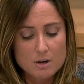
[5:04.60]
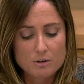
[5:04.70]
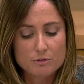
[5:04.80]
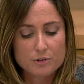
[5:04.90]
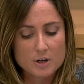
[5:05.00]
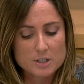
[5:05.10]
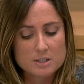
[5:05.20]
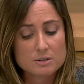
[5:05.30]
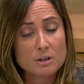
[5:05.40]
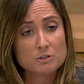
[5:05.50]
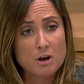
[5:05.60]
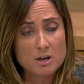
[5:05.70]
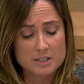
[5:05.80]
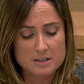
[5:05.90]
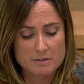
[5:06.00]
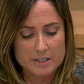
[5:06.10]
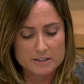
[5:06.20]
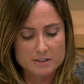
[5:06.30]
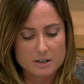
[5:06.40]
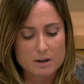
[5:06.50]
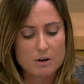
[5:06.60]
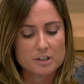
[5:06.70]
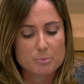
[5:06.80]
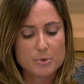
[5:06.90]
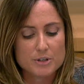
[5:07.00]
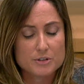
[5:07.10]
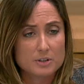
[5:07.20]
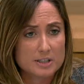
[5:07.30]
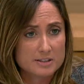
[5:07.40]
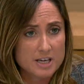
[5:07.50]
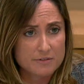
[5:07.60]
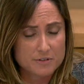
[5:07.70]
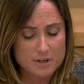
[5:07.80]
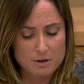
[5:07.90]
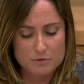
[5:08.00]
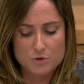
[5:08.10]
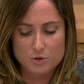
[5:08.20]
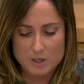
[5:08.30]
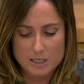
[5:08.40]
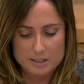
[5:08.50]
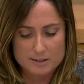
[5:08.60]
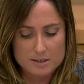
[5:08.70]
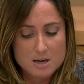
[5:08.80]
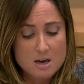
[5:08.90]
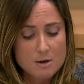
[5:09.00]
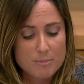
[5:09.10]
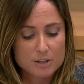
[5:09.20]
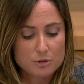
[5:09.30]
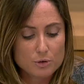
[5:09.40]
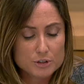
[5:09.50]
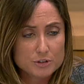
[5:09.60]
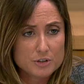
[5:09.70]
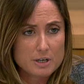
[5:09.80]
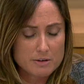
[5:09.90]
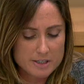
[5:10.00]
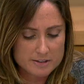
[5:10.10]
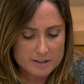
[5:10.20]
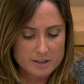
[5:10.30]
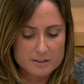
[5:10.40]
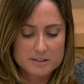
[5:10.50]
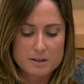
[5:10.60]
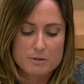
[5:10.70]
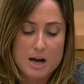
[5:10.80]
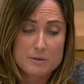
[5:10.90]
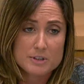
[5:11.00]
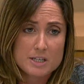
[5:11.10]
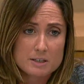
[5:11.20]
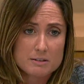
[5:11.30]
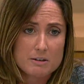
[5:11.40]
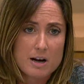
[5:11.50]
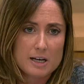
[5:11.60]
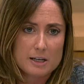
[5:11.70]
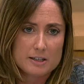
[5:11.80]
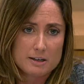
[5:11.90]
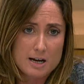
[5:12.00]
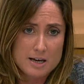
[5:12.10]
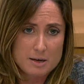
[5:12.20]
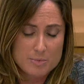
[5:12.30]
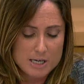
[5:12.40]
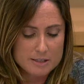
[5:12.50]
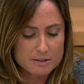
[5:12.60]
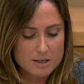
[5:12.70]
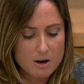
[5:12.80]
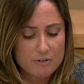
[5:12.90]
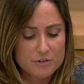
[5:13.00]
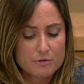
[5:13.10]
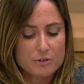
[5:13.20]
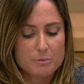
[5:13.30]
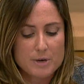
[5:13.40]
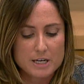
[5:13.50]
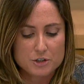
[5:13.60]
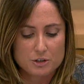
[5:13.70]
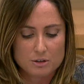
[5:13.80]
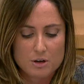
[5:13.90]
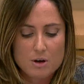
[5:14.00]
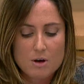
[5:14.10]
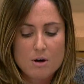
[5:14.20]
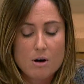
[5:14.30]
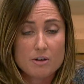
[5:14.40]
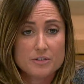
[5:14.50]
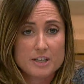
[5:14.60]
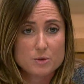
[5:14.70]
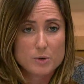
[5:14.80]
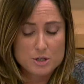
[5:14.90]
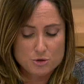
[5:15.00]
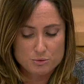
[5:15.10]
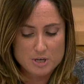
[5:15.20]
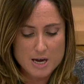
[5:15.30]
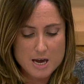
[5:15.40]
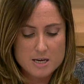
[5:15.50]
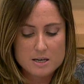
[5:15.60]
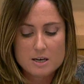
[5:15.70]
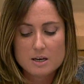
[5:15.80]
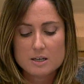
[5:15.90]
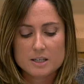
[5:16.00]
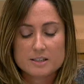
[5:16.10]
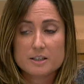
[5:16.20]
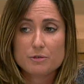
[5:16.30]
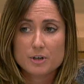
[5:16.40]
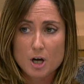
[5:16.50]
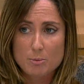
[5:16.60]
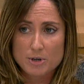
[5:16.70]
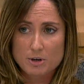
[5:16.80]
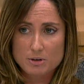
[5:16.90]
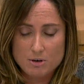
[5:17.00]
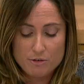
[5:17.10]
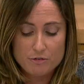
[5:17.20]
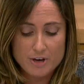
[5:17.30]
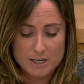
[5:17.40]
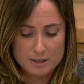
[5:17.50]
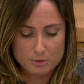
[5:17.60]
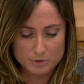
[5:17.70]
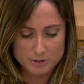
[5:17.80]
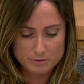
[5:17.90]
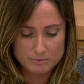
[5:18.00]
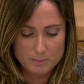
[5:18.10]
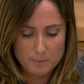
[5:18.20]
confronts not only the risk on the personal safety of journalists, but also the risk surrounding the reliability of information, of that which today is the phenomenon of fake news.